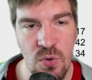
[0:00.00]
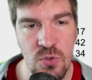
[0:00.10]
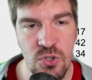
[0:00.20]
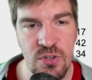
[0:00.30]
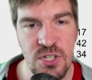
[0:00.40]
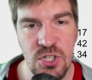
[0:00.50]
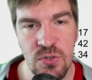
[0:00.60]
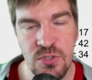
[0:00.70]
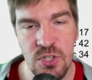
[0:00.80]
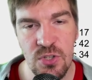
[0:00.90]
So
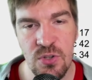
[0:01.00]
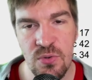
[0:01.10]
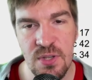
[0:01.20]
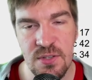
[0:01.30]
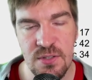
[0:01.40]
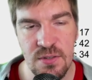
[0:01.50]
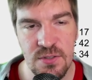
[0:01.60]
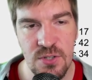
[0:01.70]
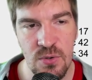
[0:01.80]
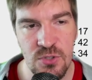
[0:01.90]
traditional to-do
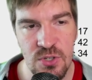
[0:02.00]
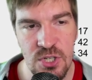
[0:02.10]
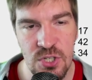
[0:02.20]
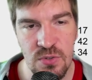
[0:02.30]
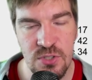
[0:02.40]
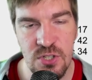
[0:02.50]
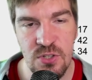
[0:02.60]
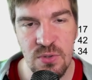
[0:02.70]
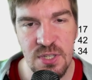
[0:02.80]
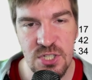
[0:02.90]

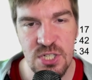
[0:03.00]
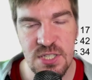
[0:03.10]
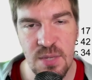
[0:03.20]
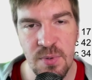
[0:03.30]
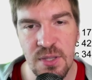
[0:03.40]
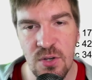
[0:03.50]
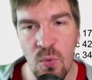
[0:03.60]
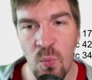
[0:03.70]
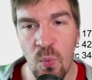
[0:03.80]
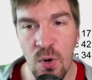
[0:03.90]
lists just typically
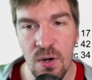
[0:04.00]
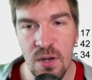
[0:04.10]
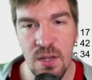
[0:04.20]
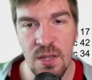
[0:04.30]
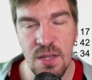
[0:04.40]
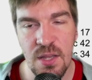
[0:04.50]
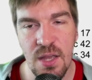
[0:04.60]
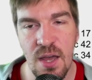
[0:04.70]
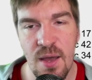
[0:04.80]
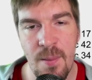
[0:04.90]
don't work.
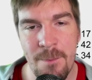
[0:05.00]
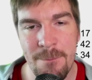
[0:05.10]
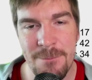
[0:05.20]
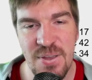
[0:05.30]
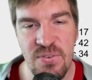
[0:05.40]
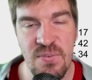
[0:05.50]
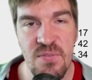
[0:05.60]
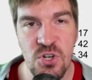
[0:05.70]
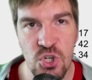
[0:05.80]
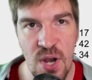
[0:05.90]
If
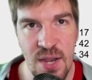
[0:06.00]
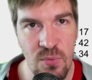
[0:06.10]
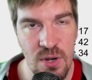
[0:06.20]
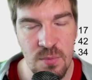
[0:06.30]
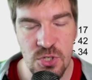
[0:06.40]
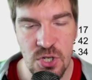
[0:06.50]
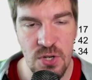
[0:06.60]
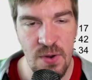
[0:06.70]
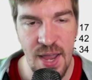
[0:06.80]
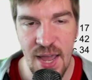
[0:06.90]
you've ever tried one, I'm
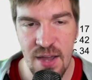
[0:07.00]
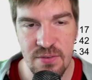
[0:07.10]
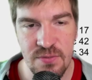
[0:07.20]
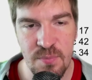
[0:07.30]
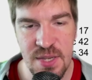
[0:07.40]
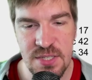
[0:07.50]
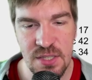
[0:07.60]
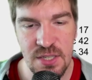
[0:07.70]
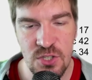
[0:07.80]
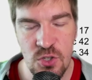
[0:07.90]
sure you have.
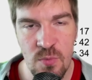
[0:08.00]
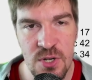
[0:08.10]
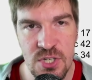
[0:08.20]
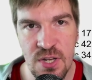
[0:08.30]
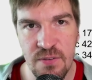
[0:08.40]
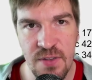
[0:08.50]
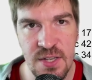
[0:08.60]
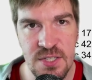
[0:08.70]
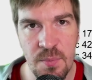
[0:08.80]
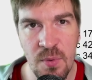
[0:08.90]
Basically, too much stuff
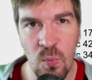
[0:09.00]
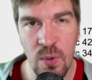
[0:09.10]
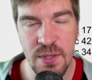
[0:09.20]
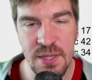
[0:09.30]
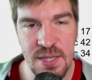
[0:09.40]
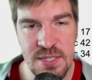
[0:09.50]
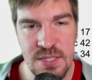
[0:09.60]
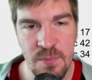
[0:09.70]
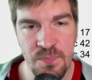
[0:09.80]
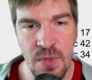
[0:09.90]
ends up in one
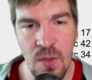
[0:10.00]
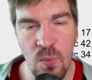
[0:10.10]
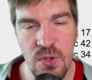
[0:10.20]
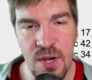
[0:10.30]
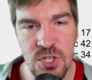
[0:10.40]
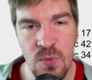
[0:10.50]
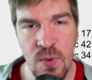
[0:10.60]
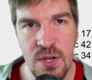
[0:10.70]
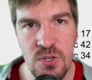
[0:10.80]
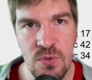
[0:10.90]
list. What you
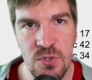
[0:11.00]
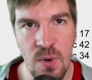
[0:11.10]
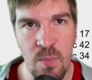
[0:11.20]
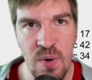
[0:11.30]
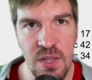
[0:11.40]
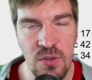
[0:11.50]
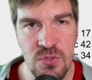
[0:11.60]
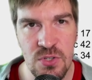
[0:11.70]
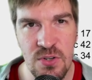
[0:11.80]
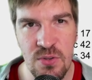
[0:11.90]
actually want to do is you want to break
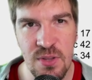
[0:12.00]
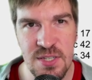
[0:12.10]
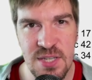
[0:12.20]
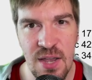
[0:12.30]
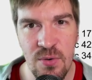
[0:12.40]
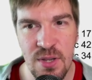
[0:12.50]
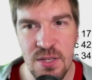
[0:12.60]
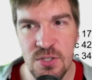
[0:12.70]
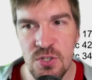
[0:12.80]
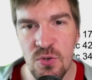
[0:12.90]
those to-do lists
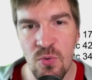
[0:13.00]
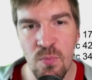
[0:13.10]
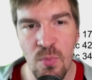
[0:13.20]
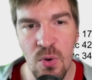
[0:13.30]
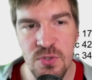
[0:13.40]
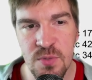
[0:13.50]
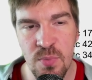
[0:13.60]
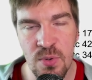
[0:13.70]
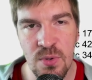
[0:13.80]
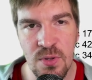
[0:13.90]
out into
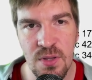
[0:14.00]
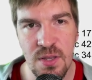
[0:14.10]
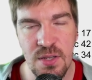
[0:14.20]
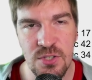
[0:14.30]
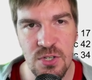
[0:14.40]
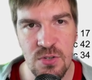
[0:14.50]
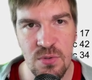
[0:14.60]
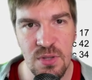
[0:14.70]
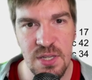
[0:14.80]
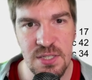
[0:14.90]
multiple
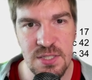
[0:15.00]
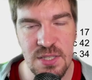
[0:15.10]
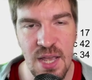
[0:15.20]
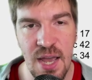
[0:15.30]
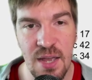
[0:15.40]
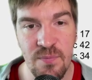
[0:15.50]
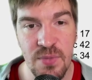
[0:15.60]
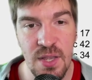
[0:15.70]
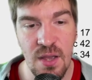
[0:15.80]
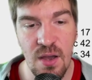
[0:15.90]
to-do lists that
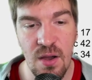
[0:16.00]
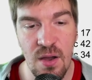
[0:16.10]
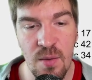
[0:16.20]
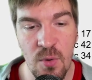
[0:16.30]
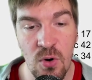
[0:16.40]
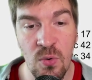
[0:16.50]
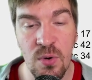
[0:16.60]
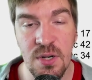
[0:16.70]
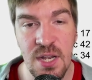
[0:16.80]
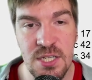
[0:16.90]
are
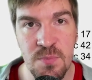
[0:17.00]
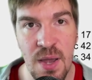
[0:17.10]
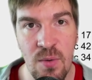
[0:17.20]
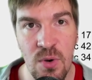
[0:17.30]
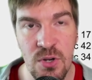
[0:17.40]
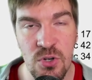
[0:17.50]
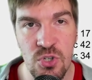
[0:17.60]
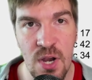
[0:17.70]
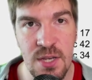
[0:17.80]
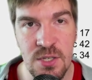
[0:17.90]
organized by what
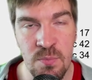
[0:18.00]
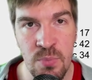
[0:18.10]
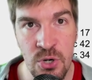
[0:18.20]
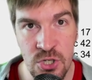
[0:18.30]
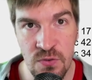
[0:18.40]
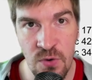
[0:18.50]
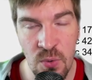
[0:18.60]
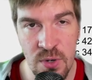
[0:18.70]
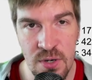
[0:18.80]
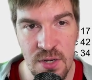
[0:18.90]
you're trying to push
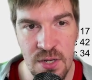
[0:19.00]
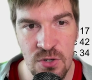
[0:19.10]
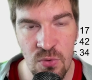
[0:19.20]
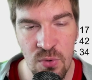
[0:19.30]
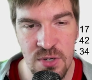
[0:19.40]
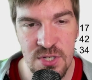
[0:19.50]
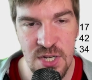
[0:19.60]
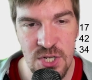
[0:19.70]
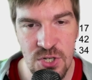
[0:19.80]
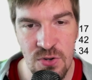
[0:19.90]
forward in your
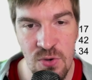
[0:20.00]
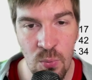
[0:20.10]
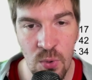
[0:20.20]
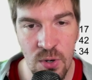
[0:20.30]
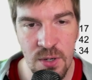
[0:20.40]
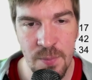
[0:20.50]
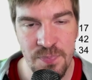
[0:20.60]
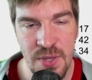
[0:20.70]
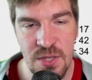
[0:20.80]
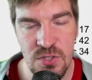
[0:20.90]
organization or your work.
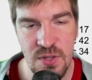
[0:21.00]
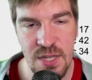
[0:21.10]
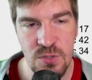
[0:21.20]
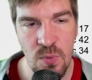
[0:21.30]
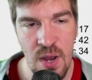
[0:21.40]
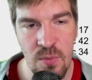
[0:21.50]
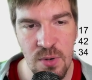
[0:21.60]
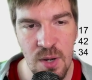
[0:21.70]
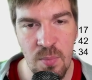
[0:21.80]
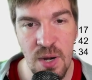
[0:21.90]
So that's why
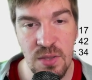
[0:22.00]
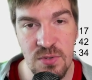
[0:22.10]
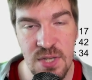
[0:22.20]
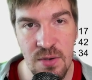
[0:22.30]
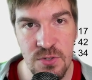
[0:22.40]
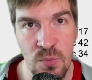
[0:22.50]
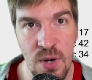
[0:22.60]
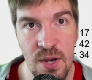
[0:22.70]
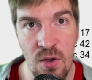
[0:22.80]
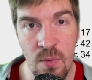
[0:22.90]
we're going to break those out
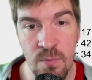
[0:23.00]
into what